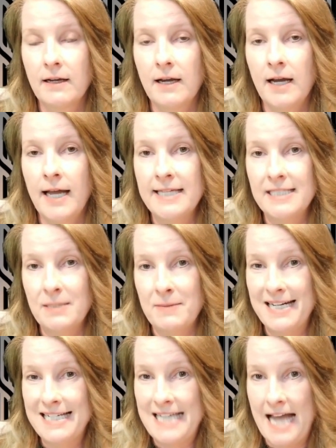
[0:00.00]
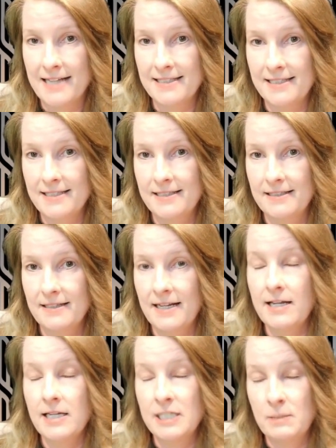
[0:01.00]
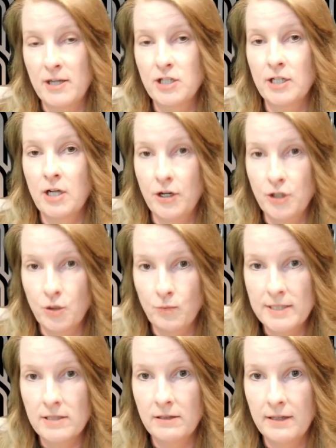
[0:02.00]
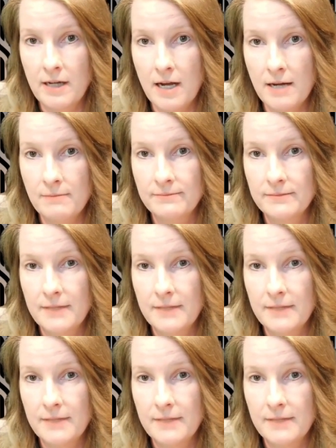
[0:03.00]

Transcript: estimated taxes, especially on your rental income,